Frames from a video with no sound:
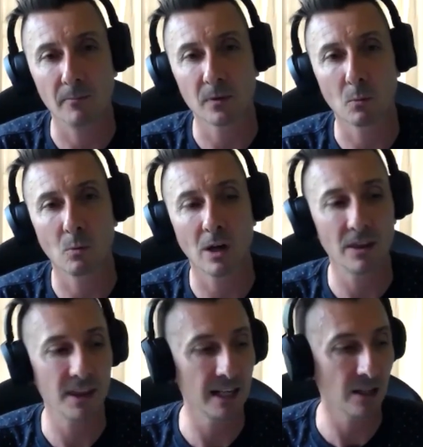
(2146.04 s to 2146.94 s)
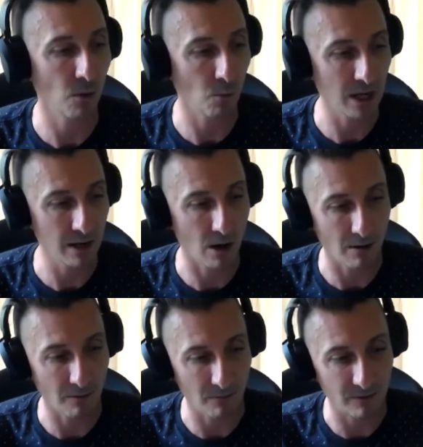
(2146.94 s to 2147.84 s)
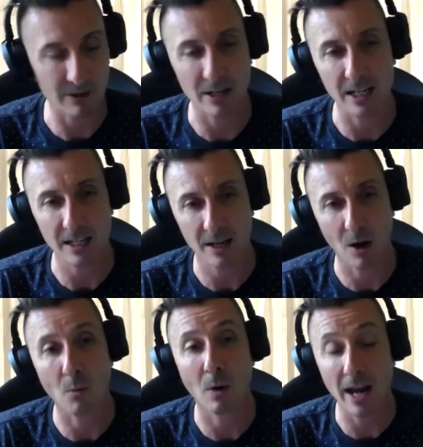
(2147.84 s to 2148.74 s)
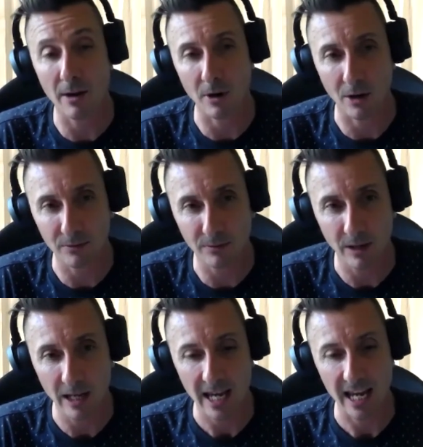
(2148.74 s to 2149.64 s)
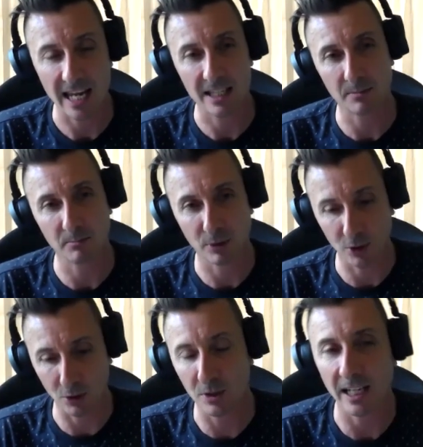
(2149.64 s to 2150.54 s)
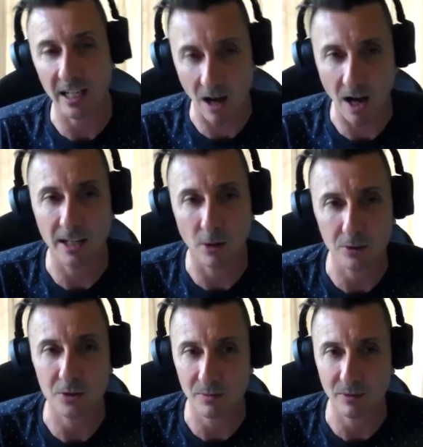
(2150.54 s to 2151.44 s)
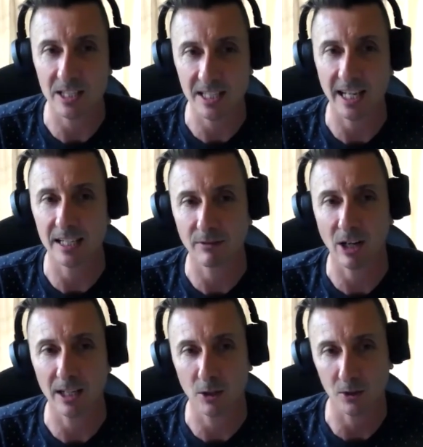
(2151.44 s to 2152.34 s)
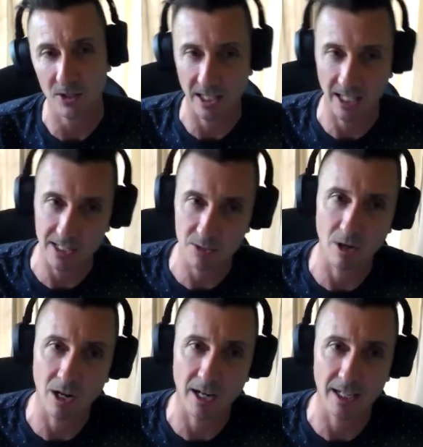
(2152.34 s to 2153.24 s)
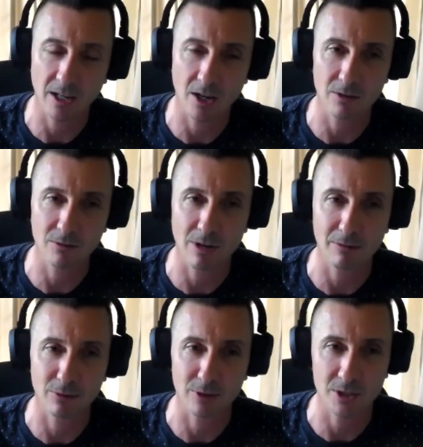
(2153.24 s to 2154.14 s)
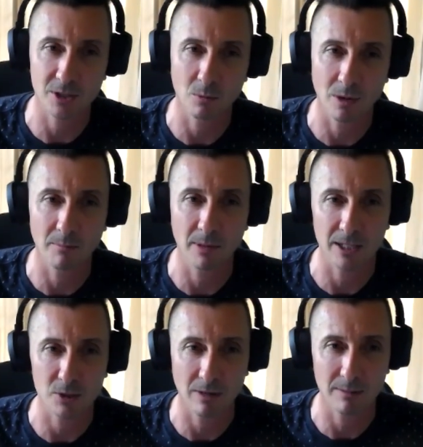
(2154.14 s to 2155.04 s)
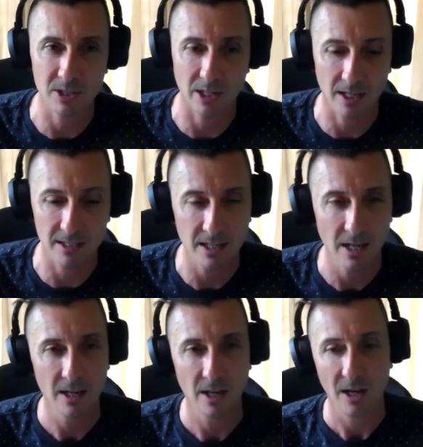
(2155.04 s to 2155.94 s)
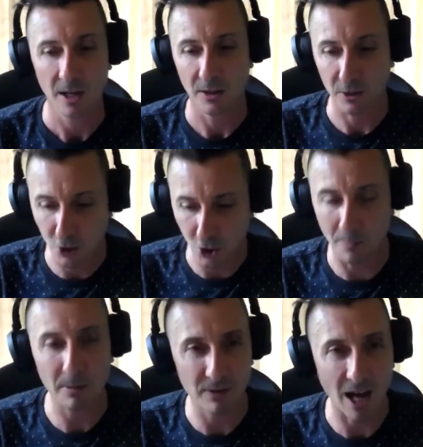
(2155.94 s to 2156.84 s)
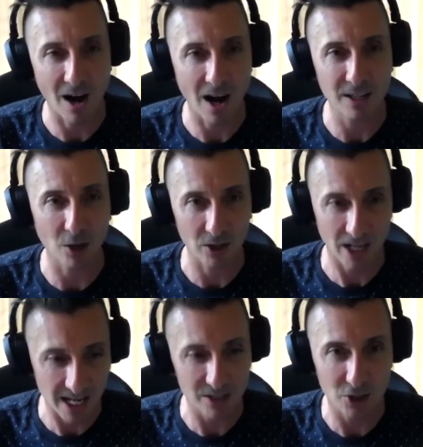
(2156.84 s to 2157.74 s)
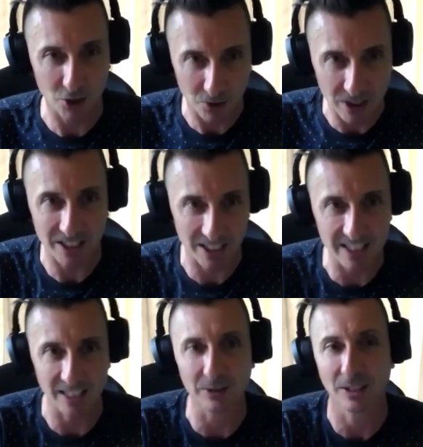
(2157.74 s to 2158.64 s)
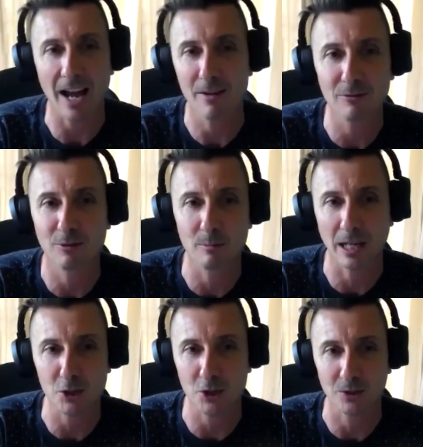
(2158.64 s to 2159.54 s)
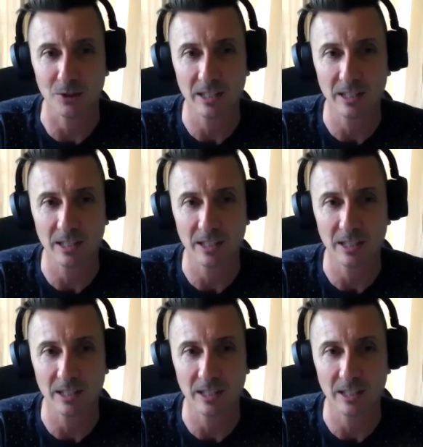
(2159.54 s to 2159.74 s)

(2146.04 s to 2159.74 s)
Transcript: One thing that we are very aware of is producing icons for the sake of icons. And that's why I kind of referenced the one-page websites. The job of that icon is to distill that information.